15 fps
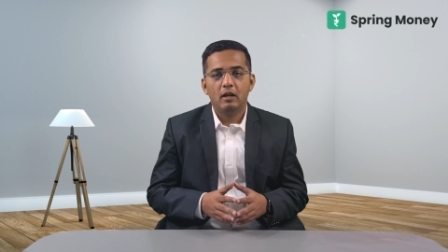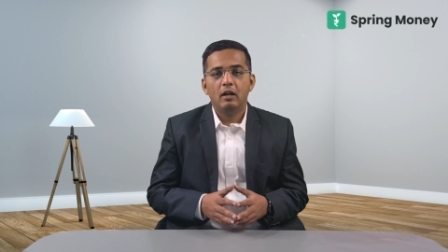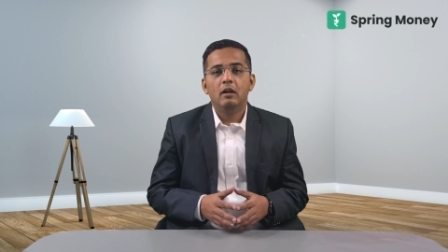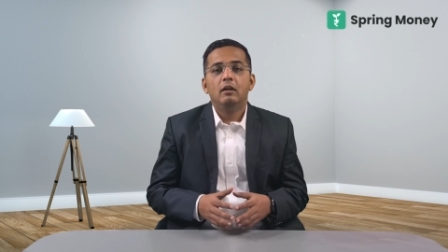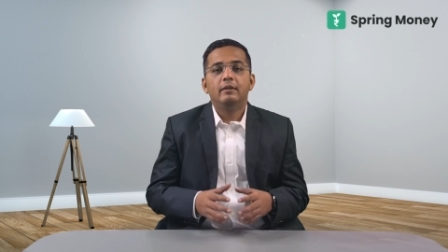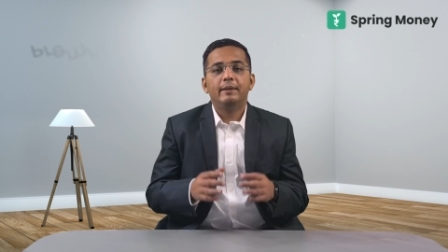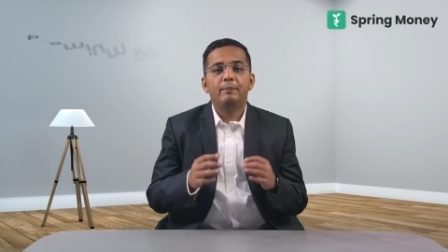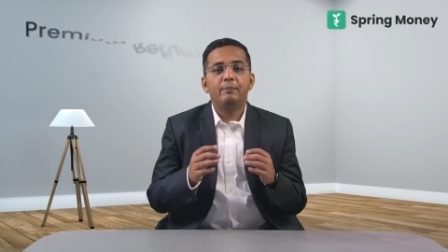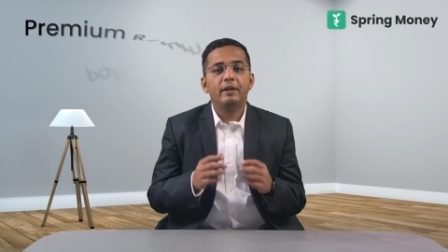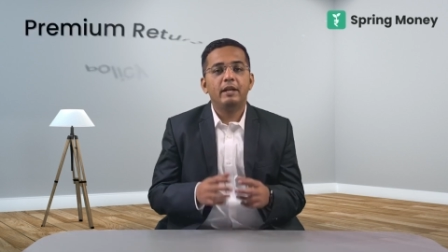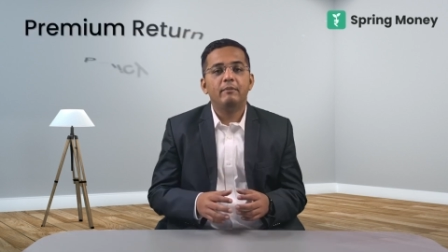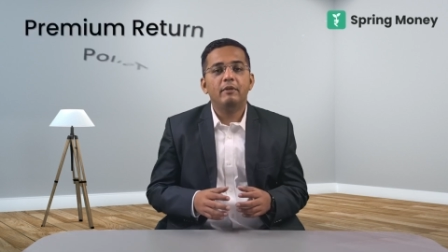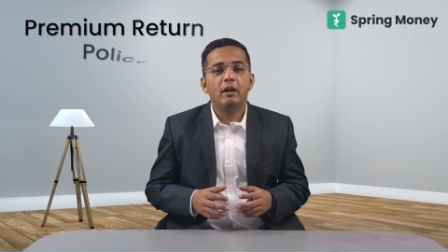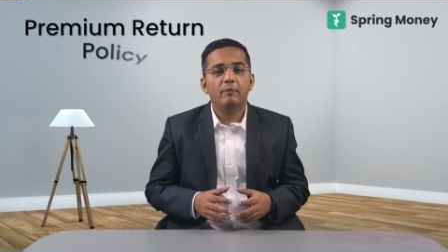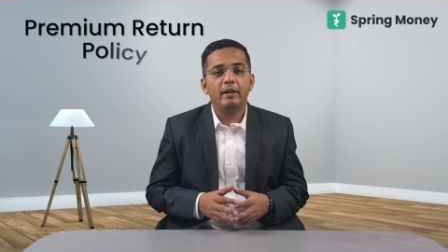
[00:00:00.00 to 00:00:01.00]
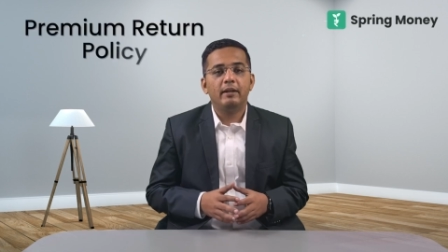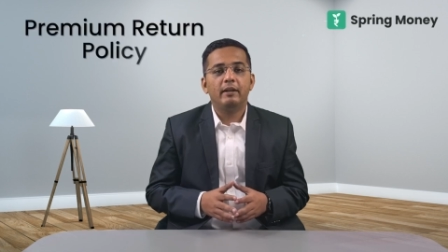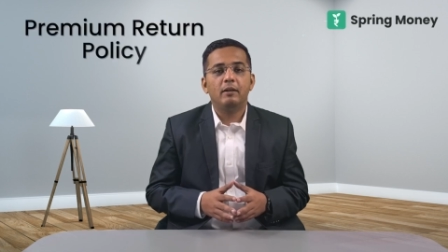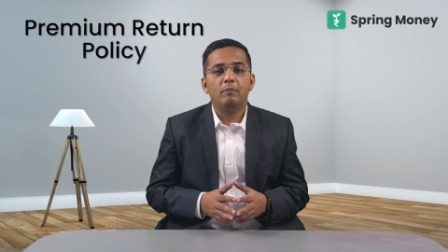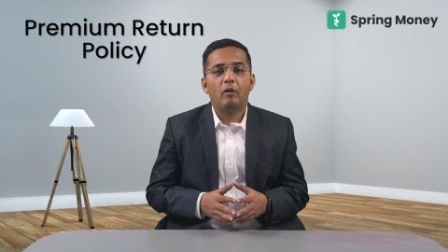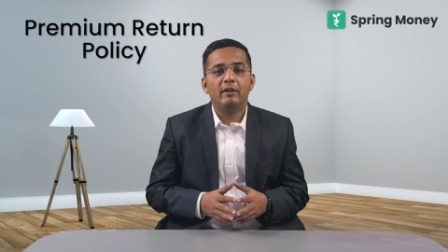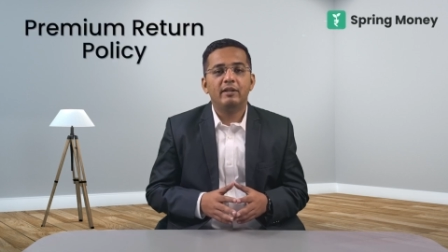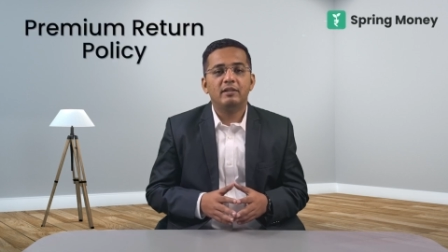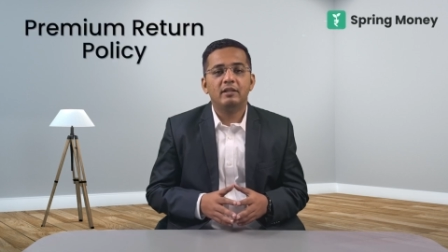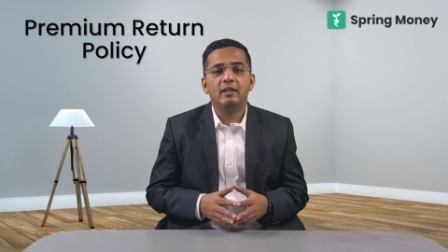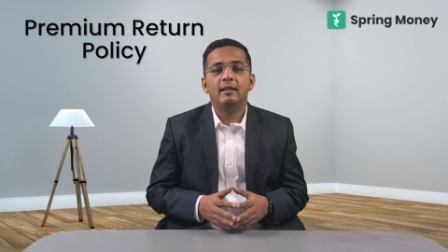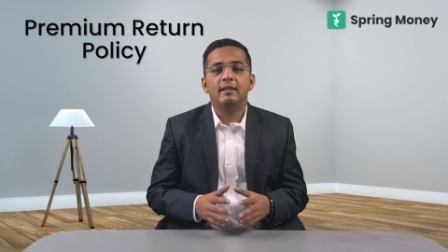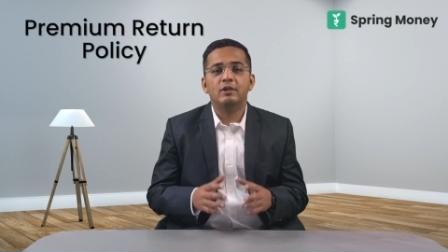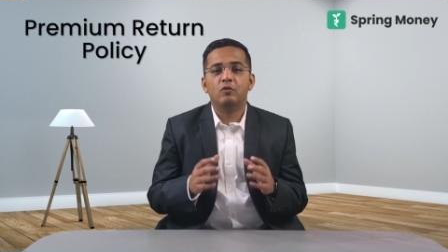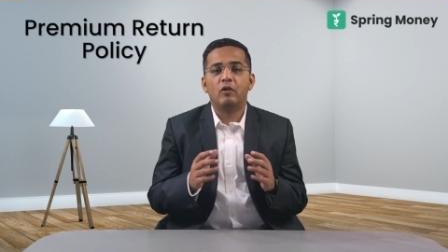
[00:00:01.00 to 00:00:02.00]
The premium return policy
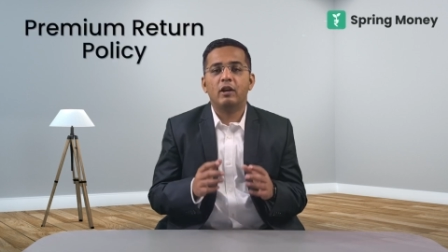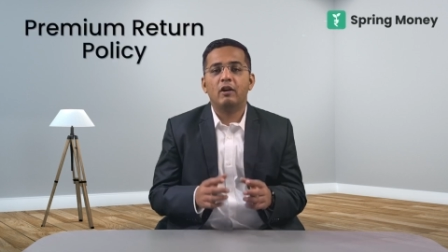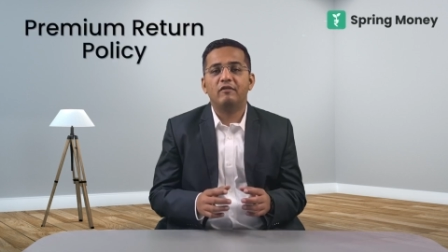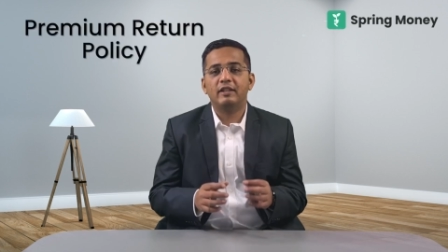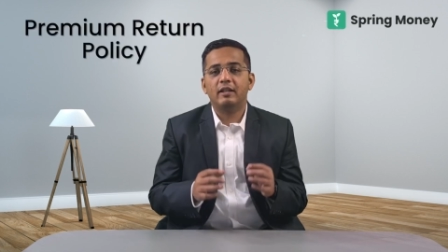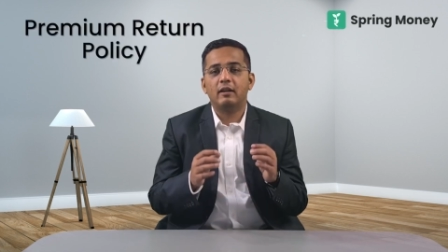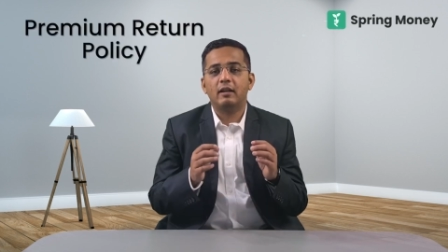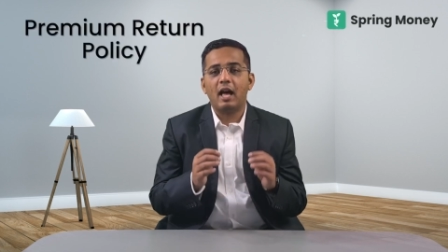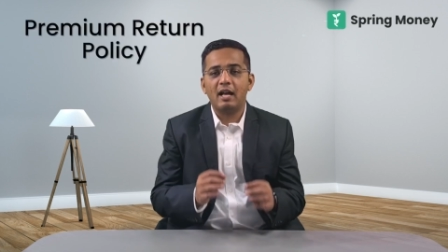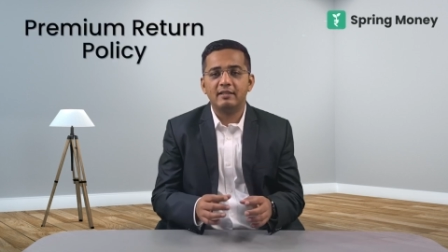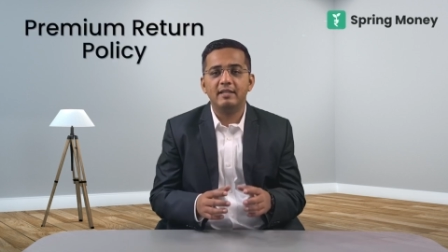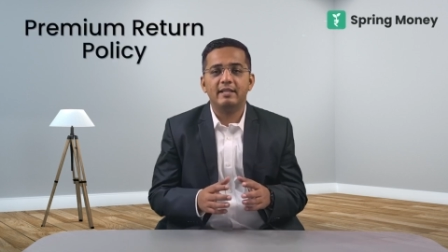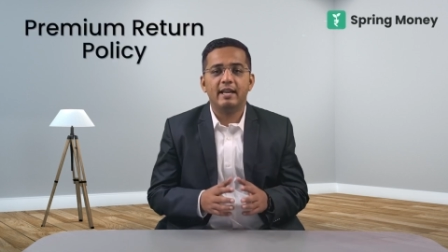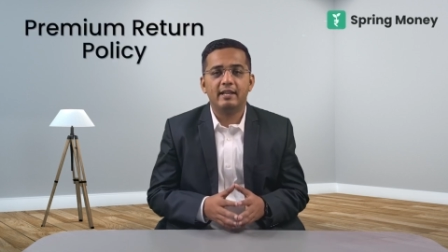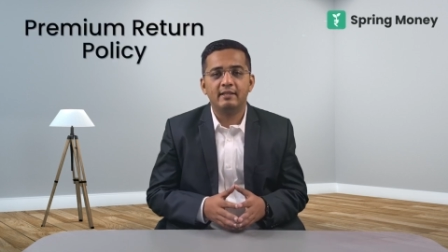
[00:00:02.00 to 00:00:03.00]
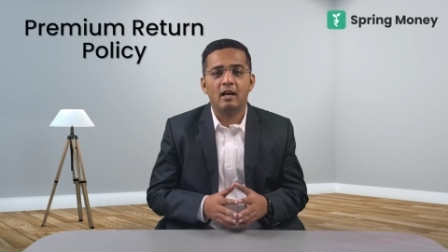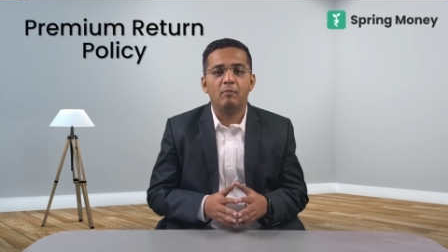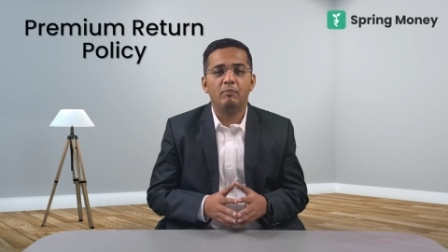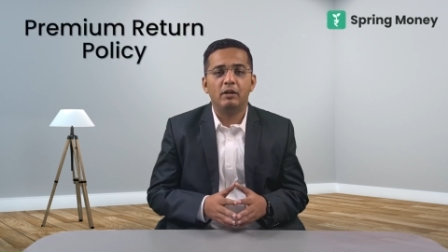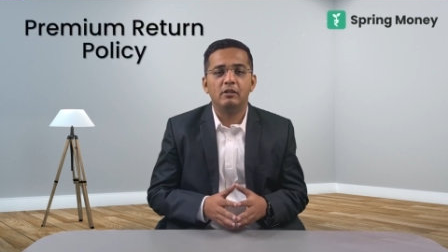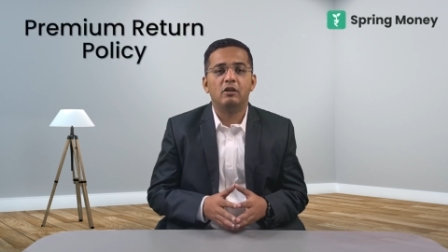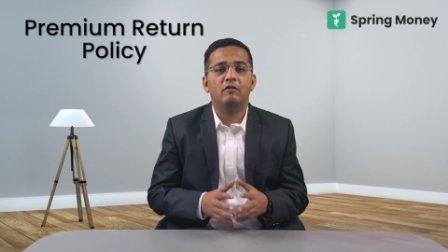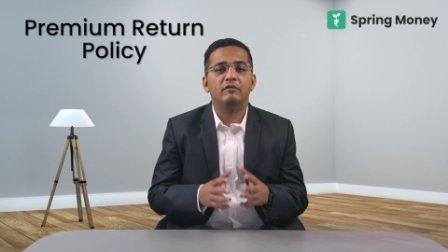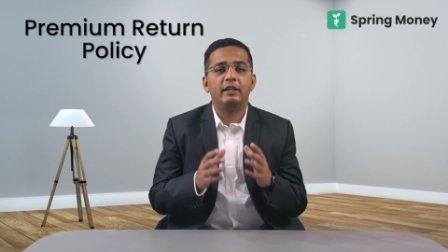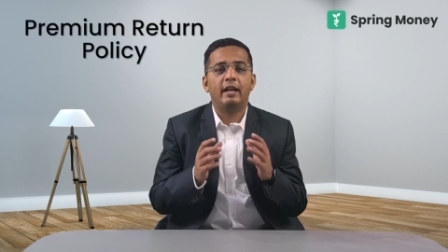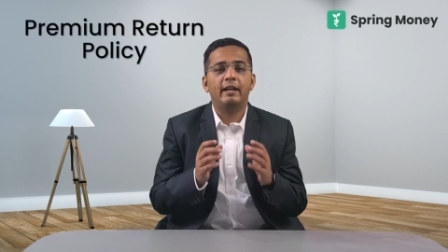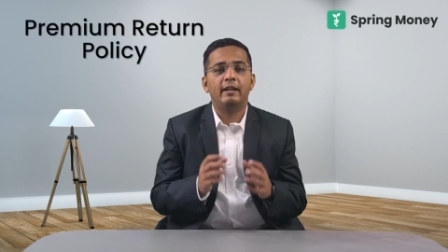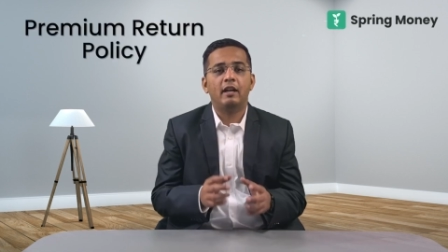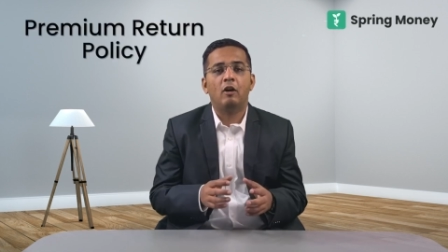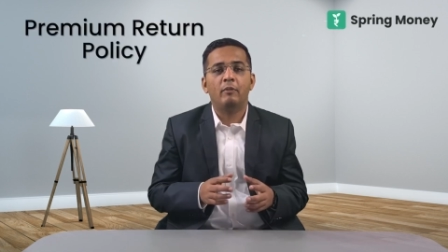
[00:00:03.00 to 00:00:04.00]
is one of the classic examples of the
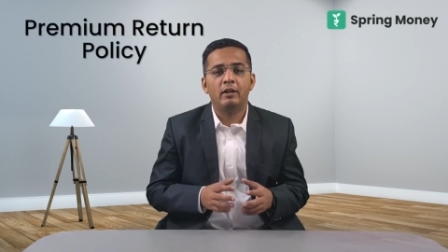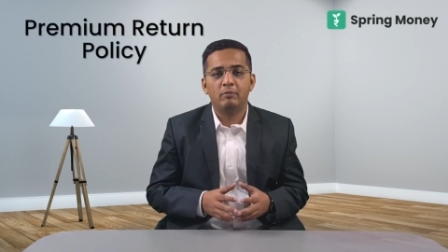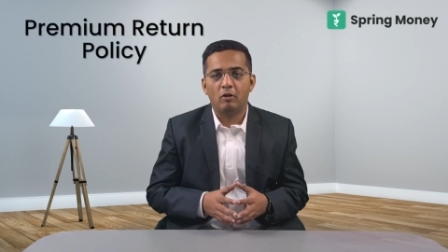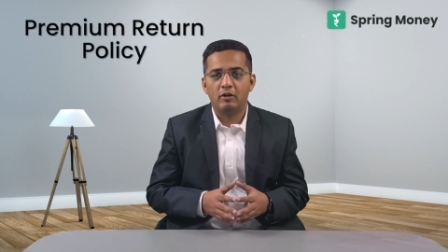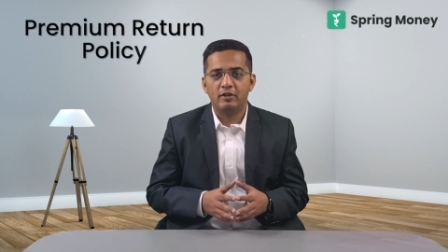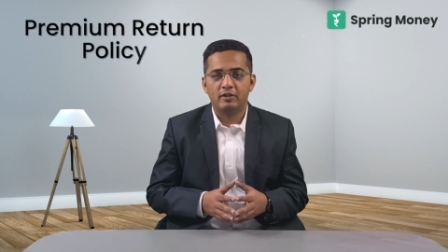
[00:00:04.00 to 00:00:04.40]
endowment policy.